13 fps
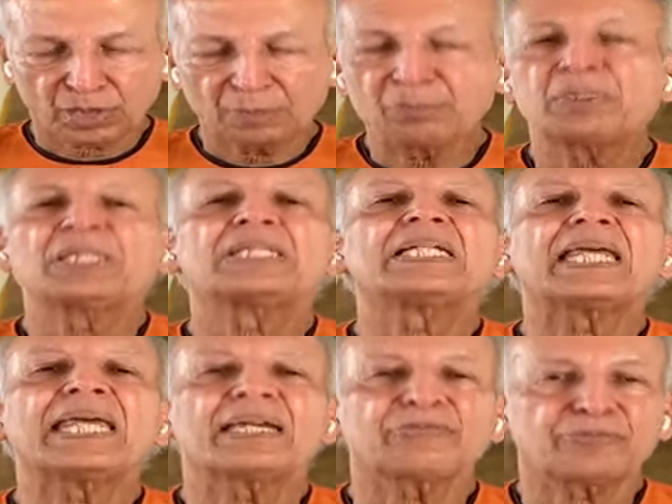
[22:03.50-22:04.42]

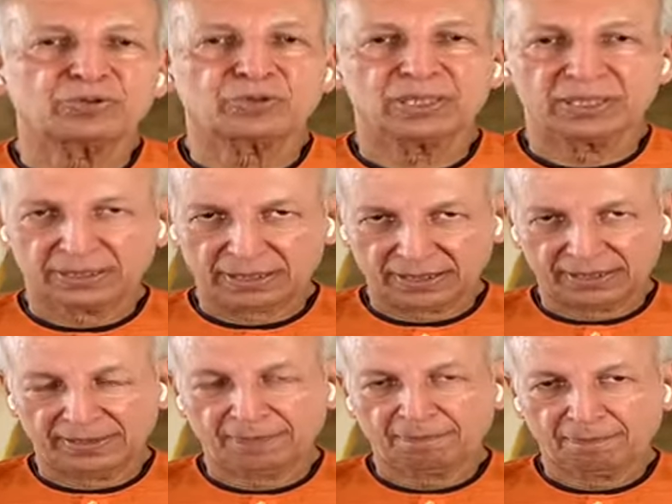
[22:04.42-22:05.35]
completely
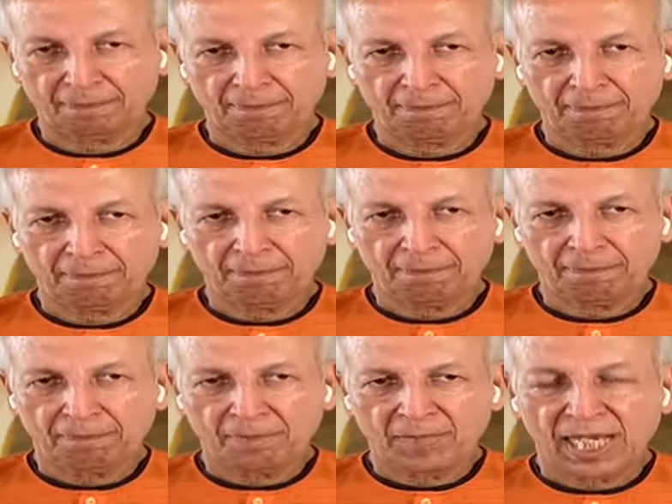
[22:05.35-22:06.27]
effortlessly,
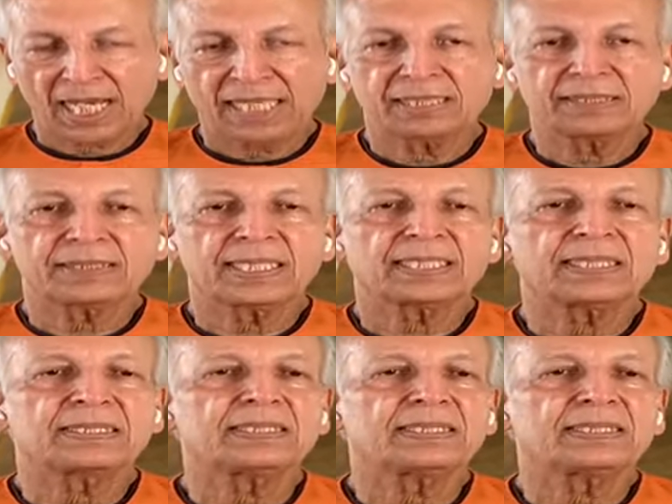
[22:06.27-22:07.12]
and then take a